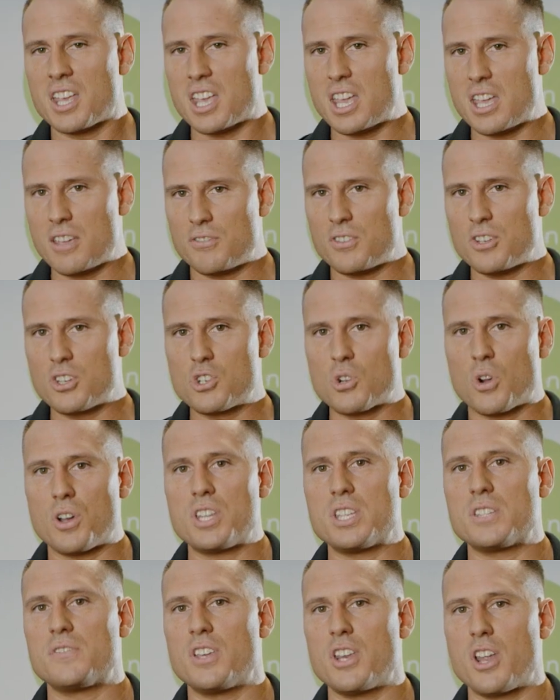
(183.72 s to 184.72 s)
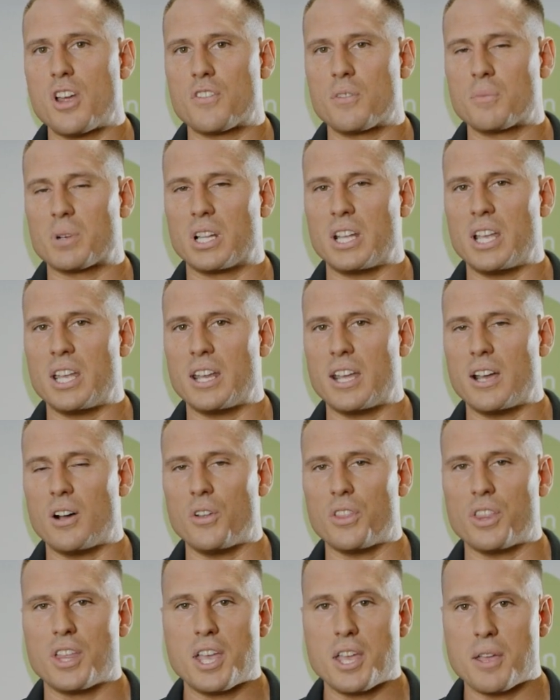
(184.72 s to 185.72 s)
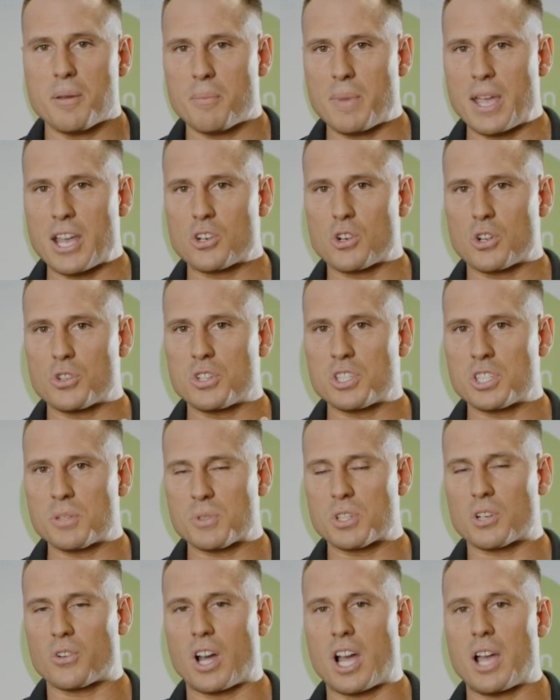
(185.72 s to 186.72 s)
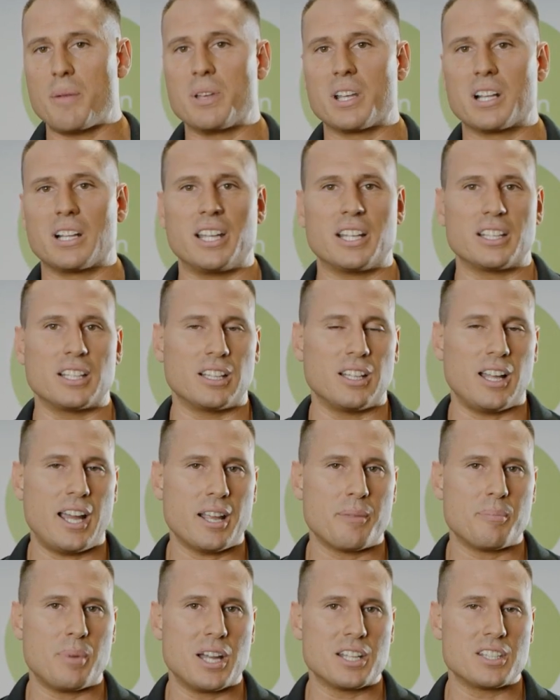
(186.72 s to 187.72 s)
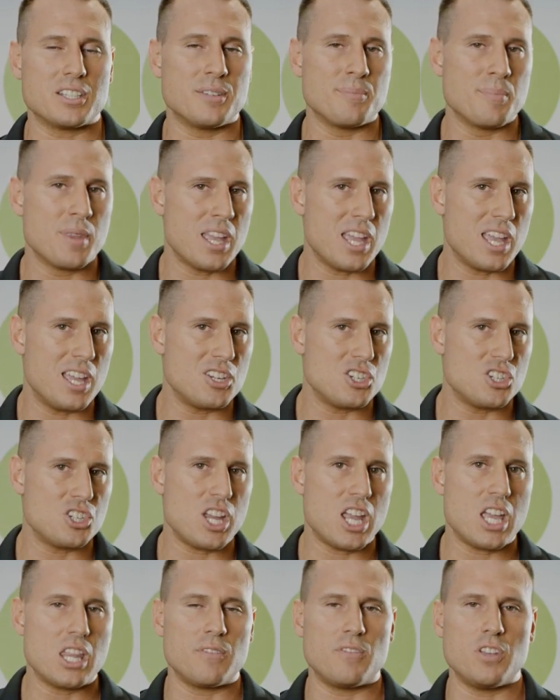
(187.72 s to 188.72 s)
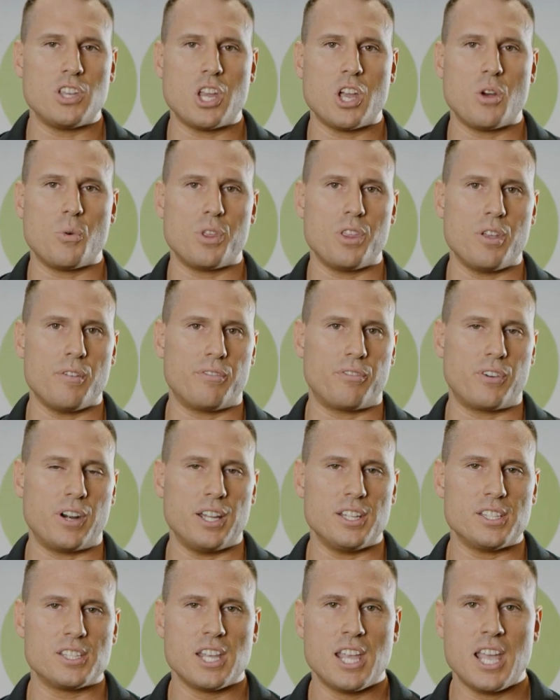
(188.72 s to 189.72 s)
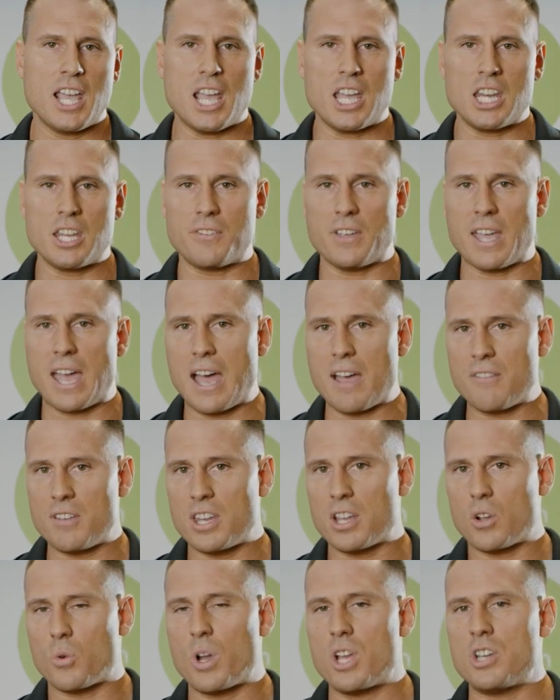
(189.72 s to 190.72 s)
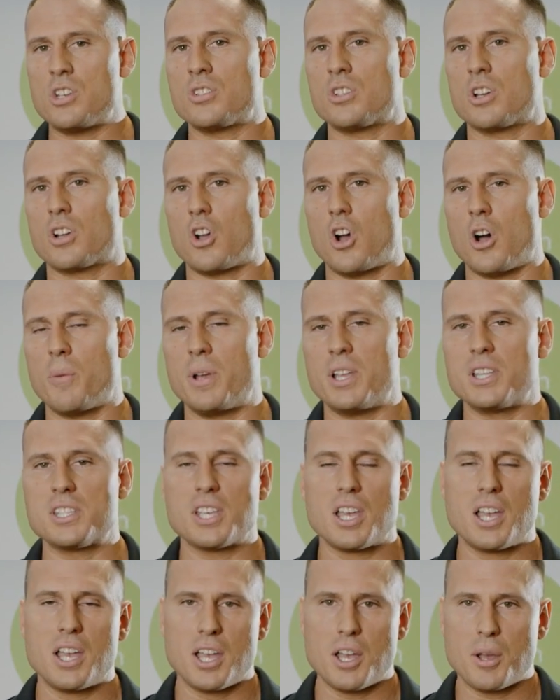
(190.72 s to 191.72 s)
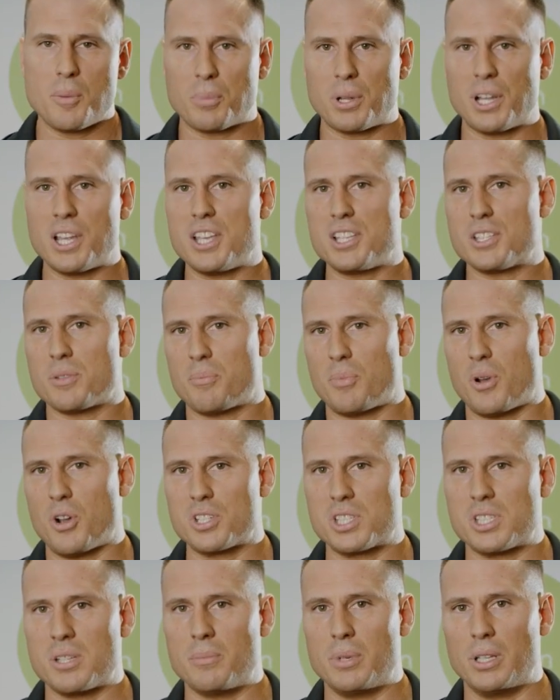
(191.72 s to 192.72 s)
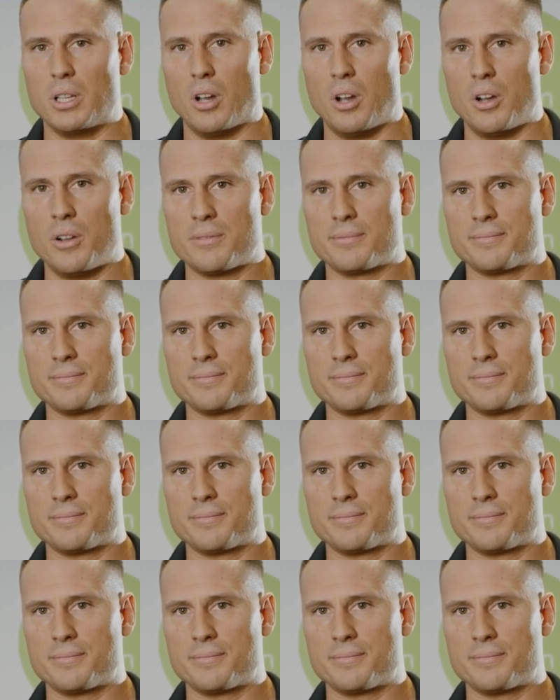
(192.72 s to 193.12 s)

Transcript: If you enjoyed this video from Clean Health, make sure to subscribe and click the like button and share the video with your friends. And if you have any questions or comments, please post them below.